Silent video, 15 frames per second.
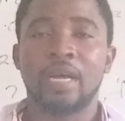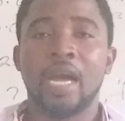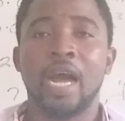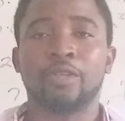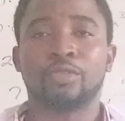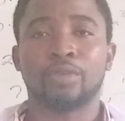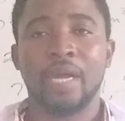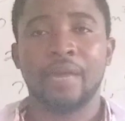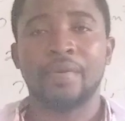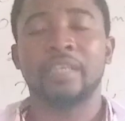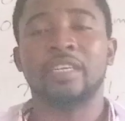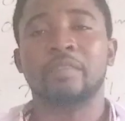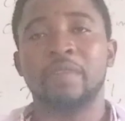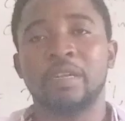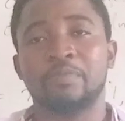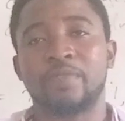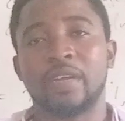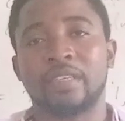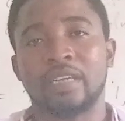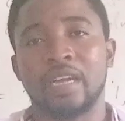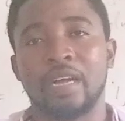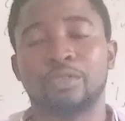how to carry out the main
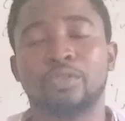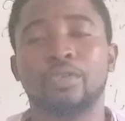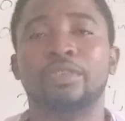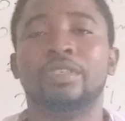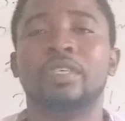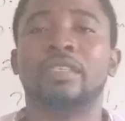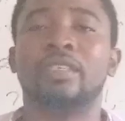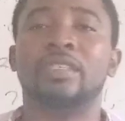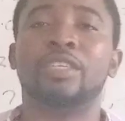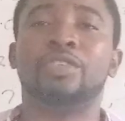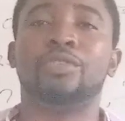practical. So this is